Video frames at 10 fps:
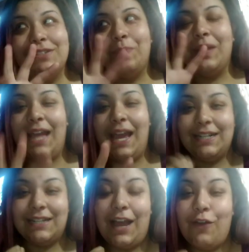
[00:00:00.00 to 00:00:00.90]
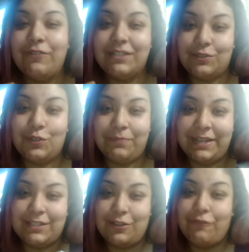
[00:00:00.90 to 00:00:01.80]
planned. I always told
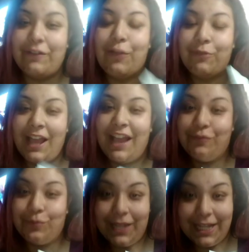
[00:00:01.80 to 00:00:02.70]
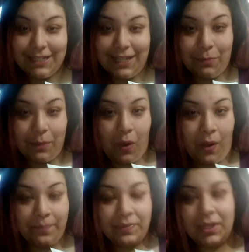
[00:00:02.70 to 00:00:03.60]
myself I want to have 3 kids like my
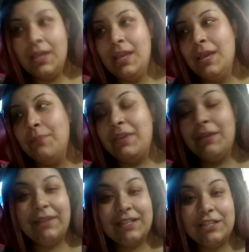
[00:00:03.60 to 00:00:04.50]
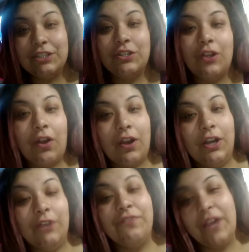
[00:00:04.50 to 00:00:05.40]
mom. Me and my sister
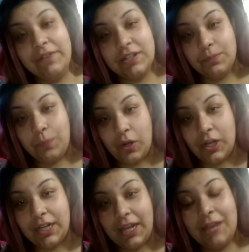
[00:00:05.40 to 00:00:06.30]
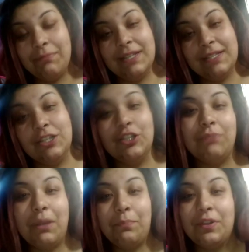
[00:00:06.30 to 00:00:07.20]
are 5 years apart, and my sister
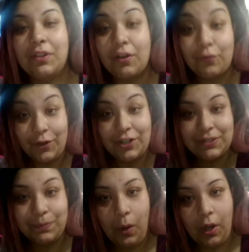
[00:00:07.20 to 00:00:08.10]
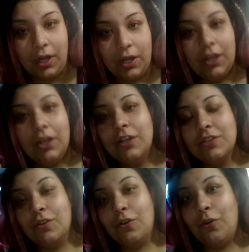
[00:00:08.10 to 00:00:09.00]
and my brother are 4 years apart.
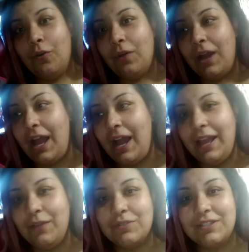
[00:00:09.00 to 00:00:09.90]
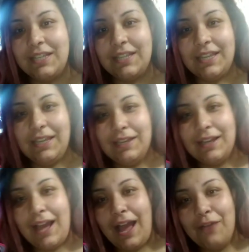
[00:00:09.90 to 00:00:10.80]
So I was
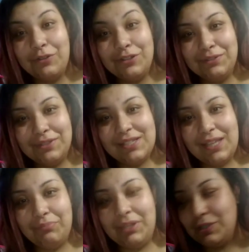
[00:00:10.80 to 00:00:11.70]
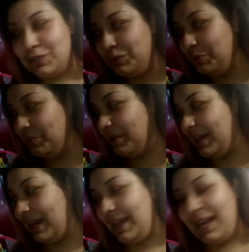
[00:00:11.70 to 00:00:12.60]
thinking I want to do the same thing too,
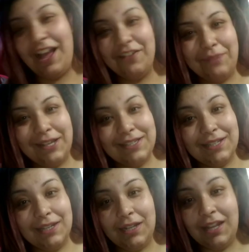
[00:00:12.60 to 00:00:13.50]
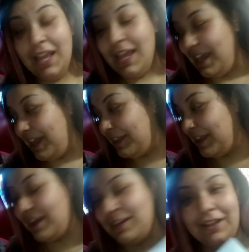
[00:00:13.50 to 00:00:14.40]
like have my son, and
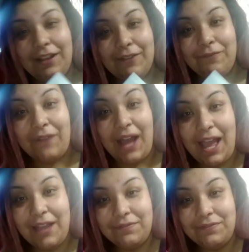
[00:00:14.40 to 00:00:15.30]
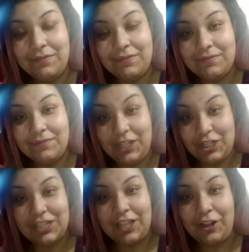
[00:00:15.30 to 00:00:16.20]
then 5
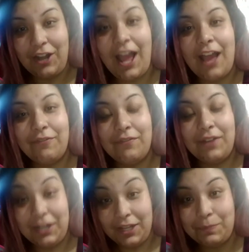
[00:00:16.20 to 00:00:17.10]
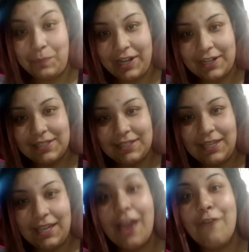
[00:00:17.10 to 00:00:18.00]
years later have another
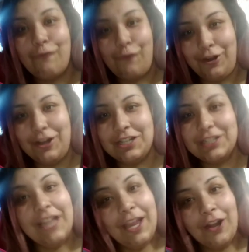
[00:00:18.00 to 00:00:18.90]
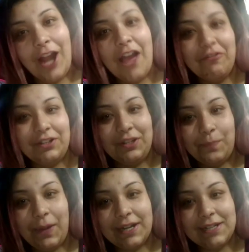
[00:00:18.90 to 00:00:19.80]
pregnancy, and 4 years later have another
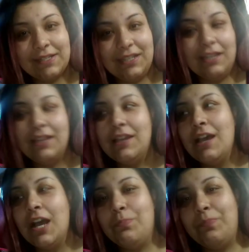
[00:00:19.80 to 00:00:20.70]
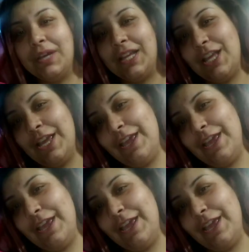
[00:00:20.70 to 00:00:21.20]
pregnancy, but